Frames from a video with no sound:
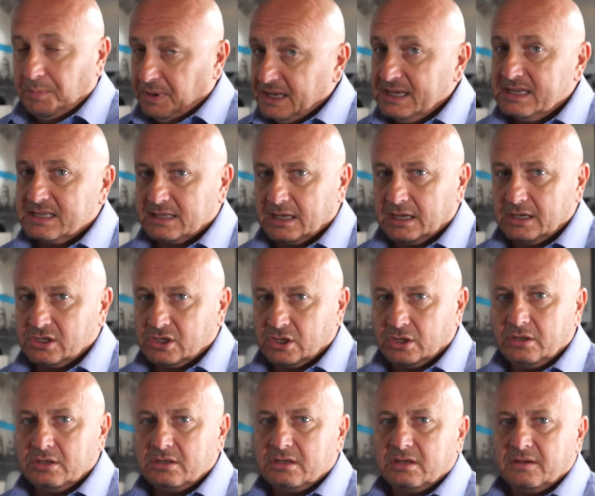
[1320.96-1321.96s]
Please stay
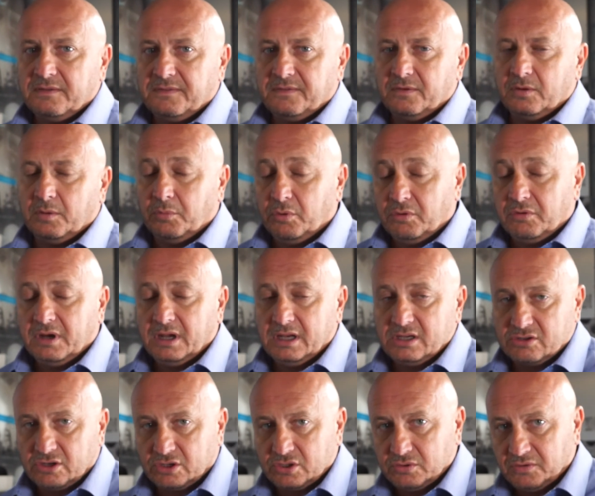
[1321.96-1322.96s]
tuned for more
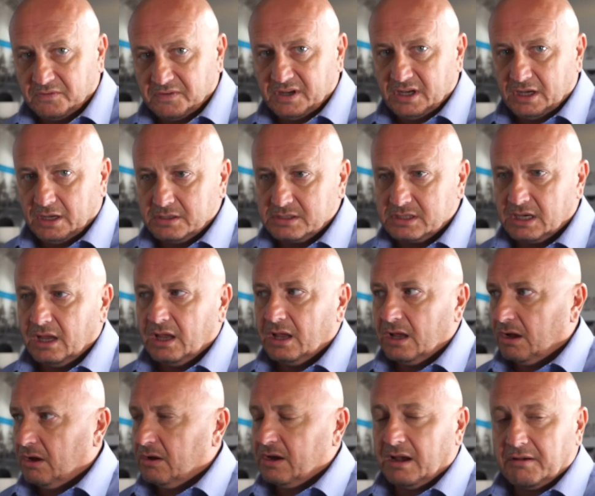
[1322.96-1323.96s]
instructional videos
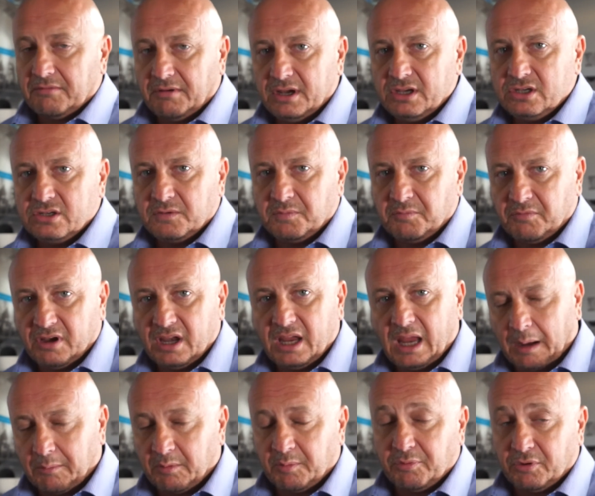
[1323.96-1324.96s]
on our range of marine
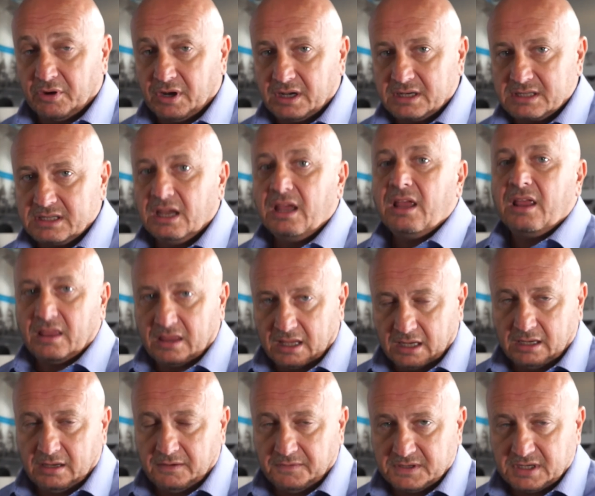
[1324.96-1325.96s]
camera products.
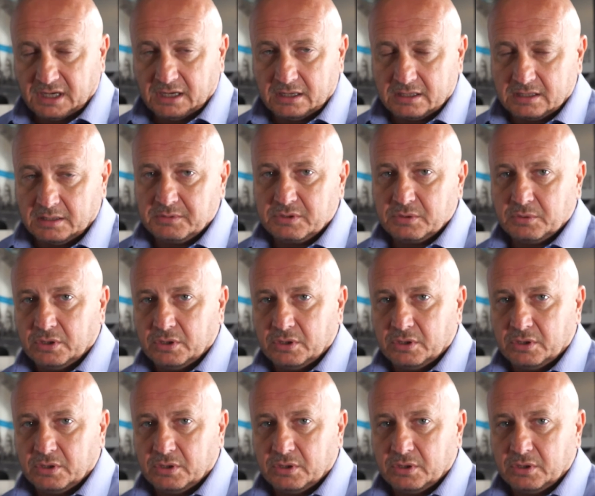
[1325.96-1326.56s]
Thank you for taking the time to